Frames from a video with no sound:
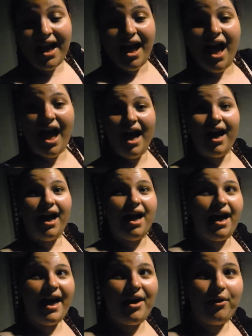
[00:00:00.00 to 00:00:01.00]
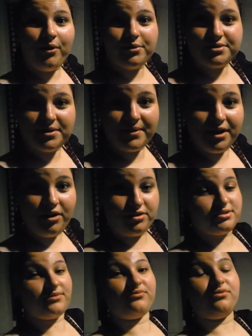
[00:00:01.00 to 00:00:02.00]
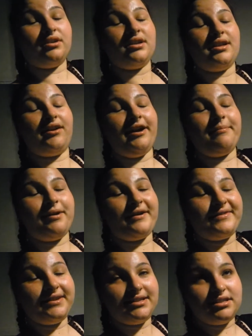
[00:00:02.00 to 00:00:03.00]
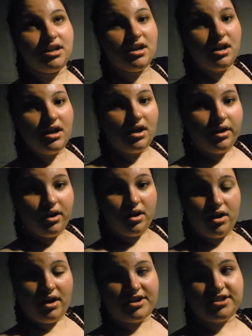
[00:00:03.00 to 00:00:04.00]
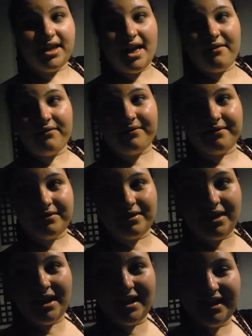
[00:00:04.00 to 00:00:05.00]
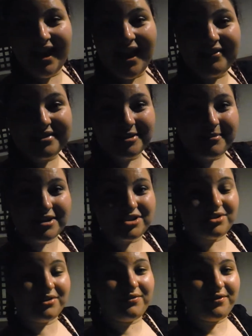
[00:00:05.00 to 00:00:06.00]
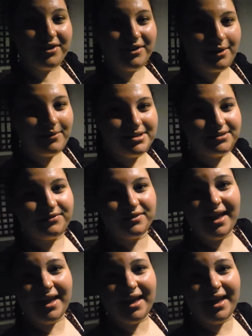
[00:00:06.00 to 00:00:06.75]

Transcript: I also went and got some really great breakfast. Gosh, they have so much good food, like Western food.